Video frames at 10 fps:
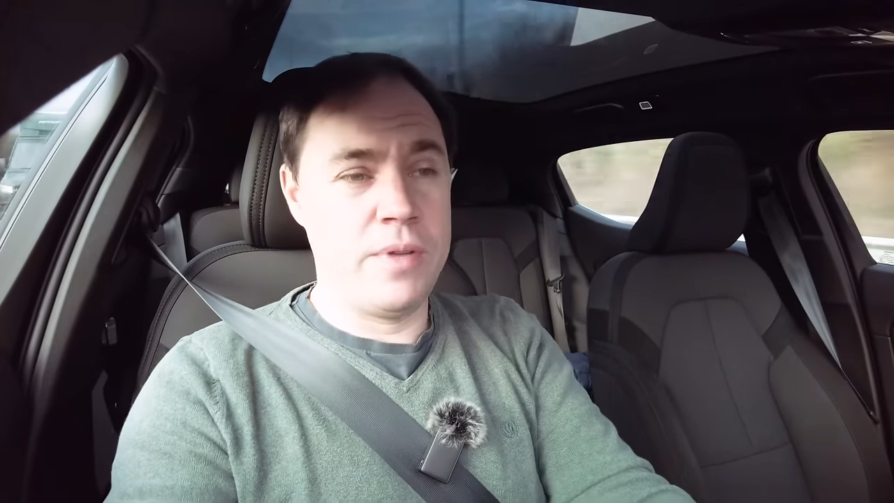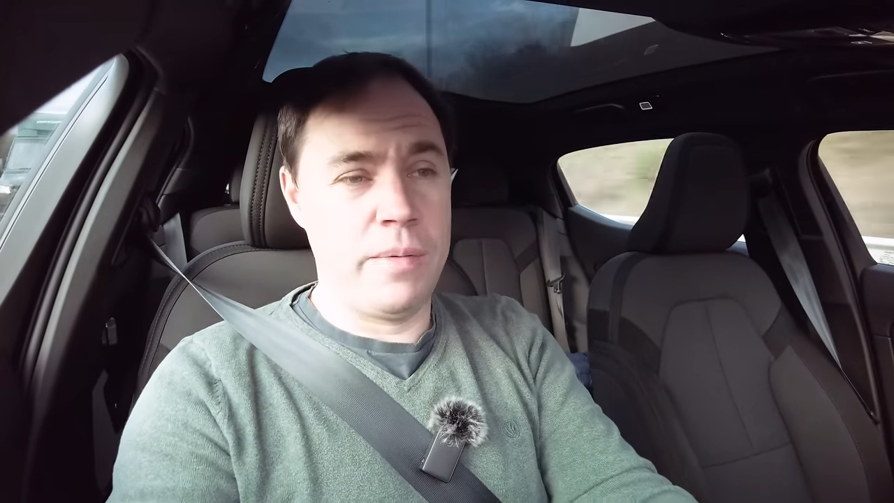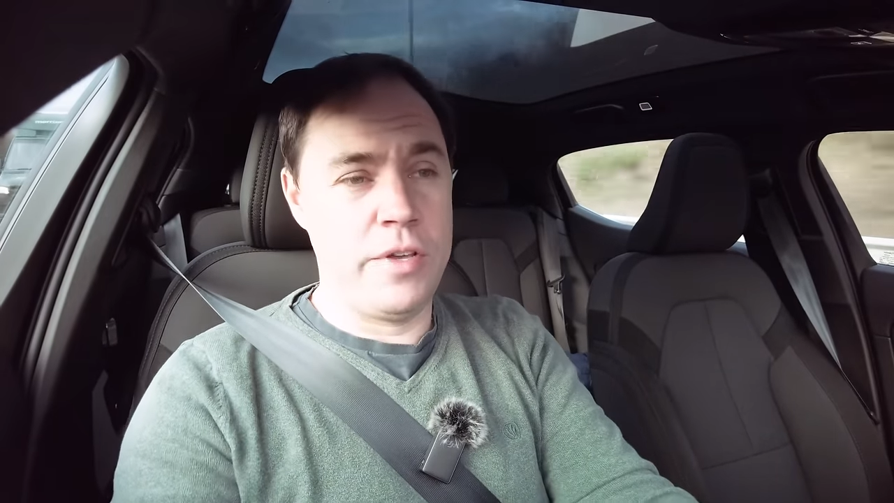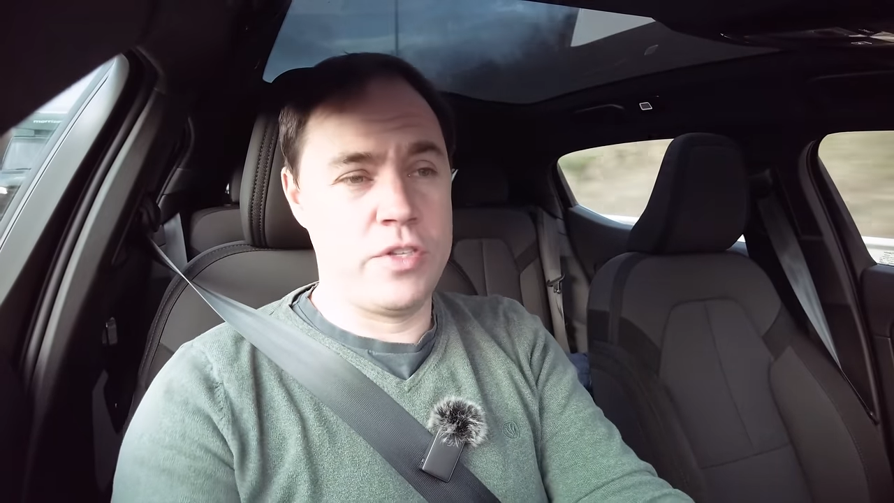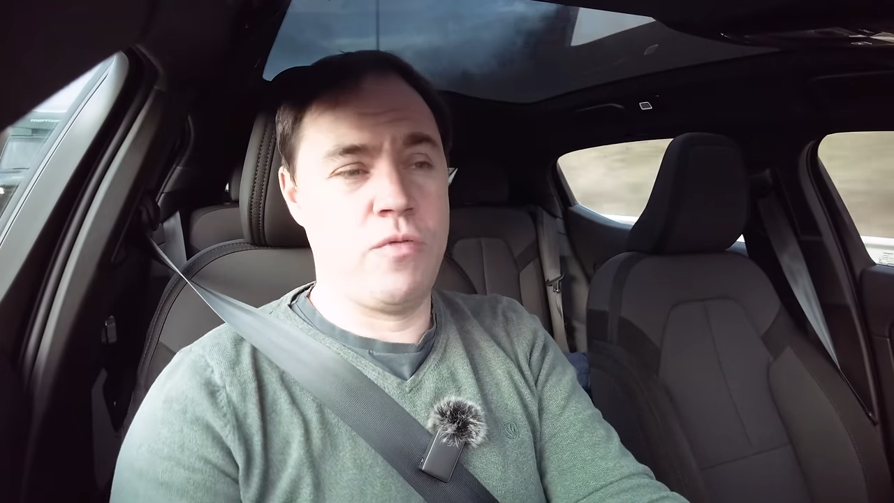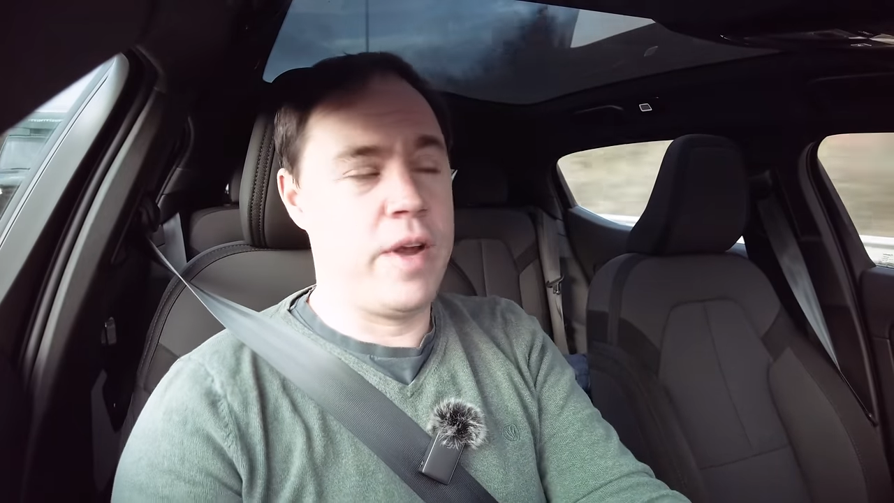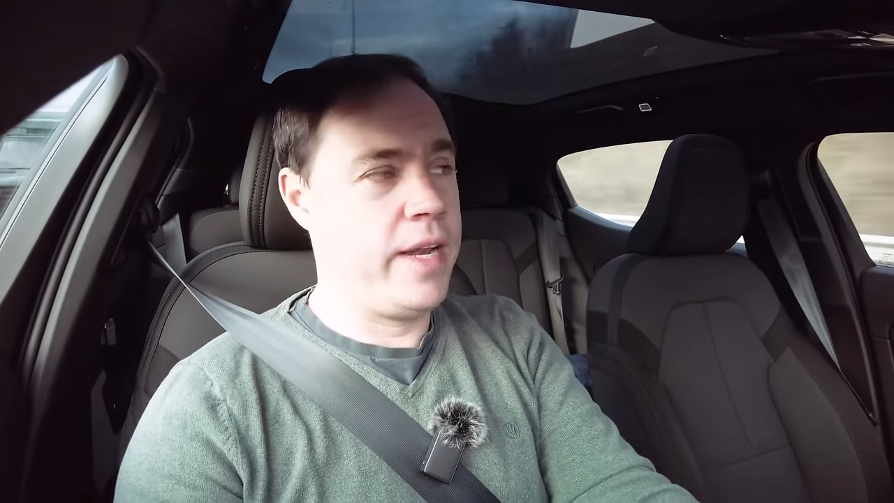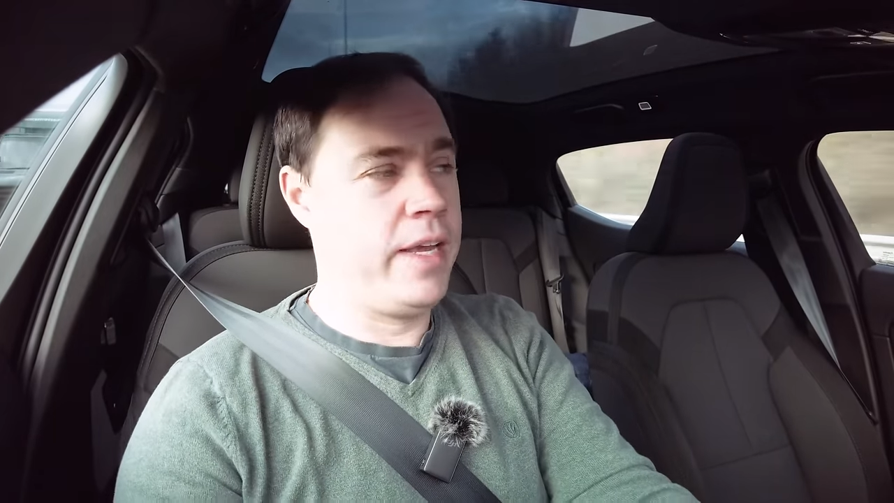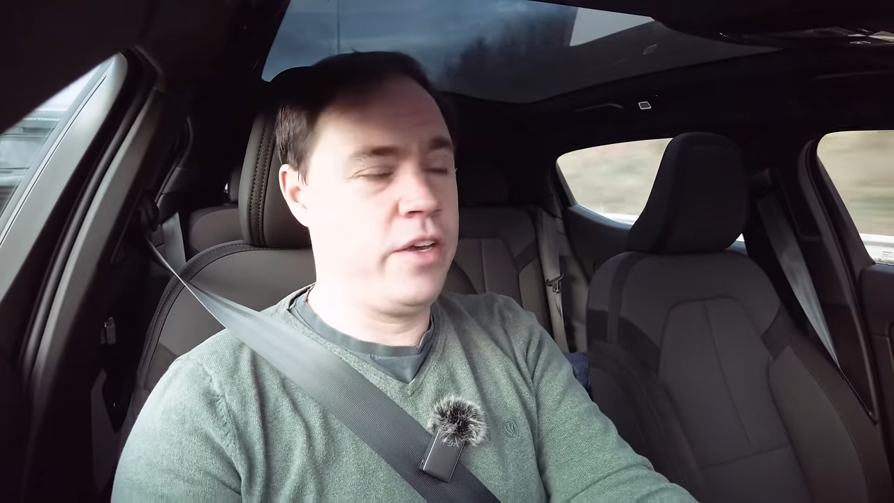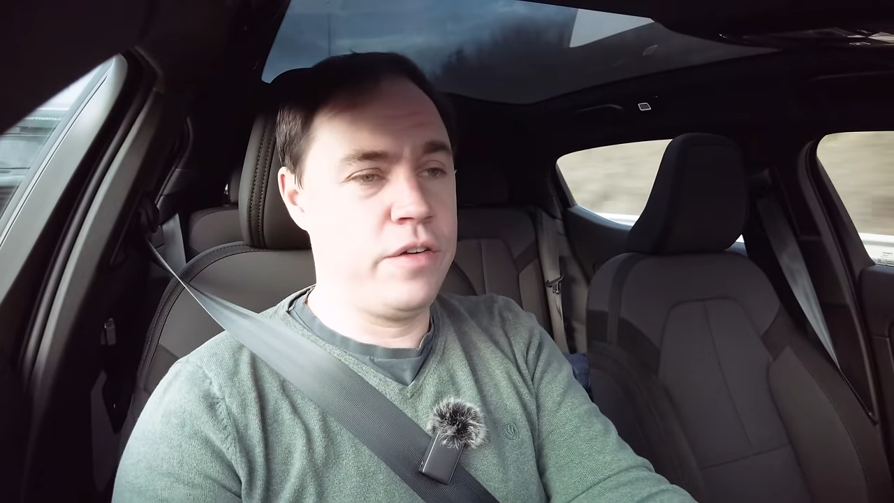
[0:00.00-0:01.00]
Ws are
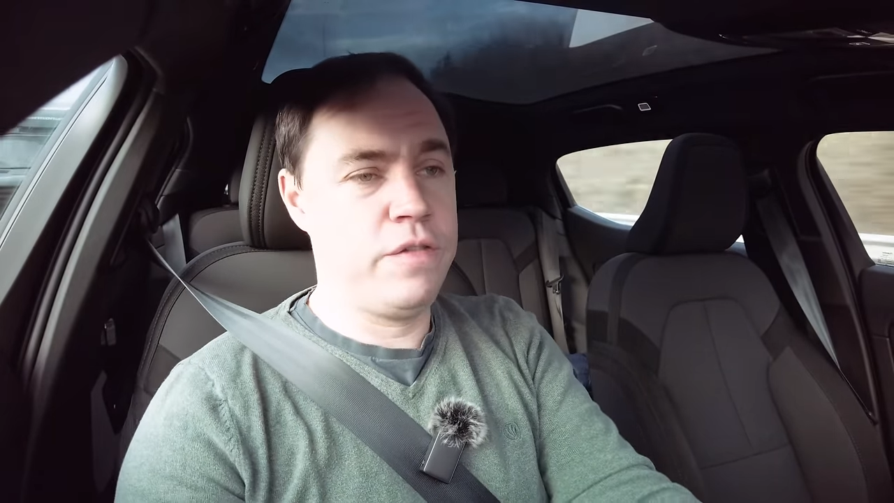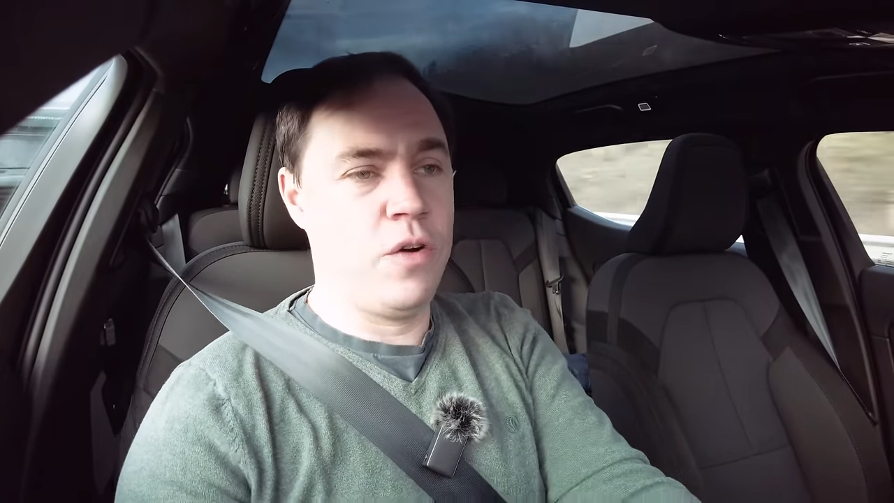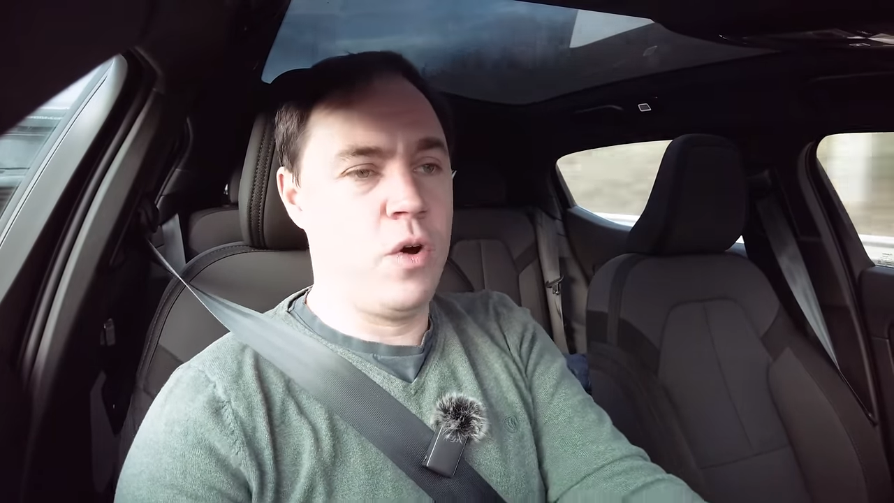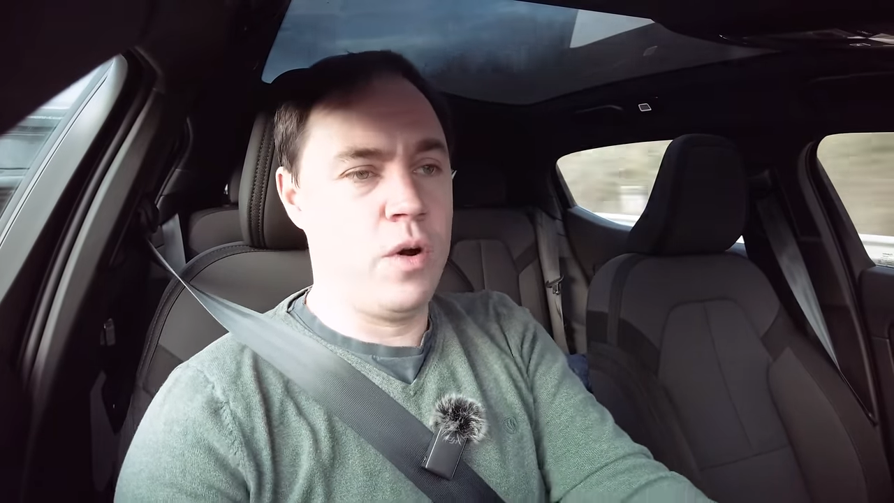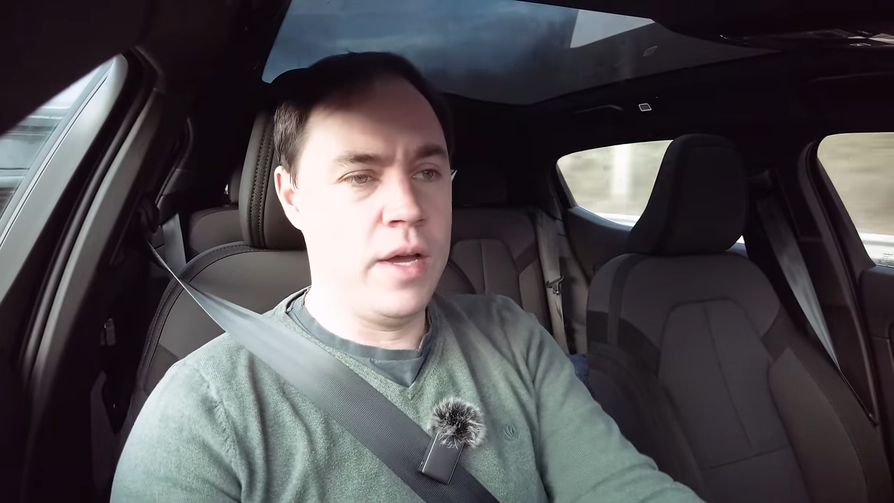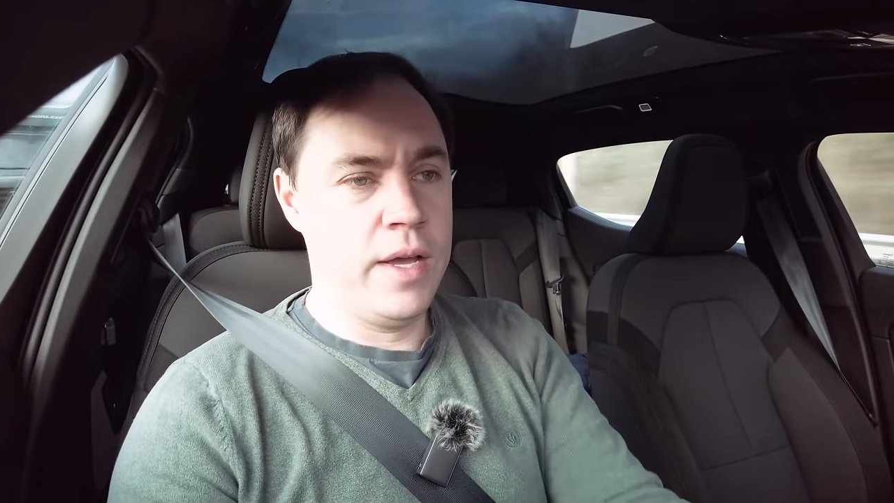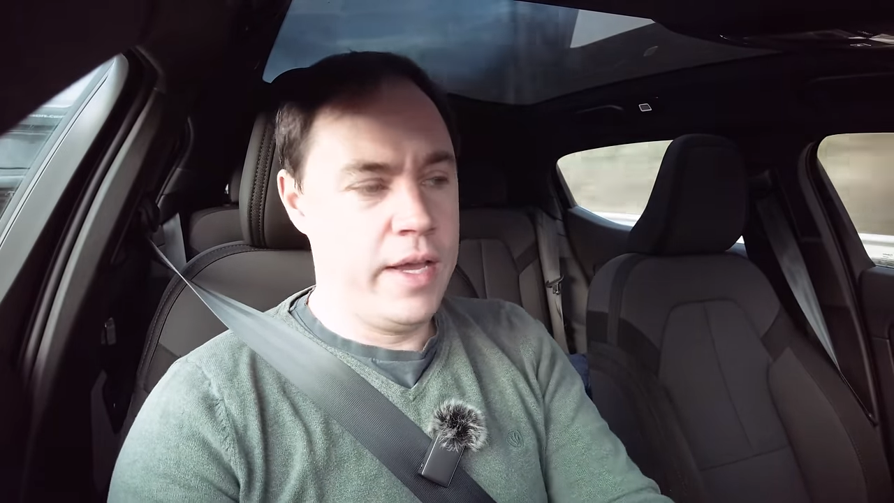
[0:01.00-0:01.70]
really good for,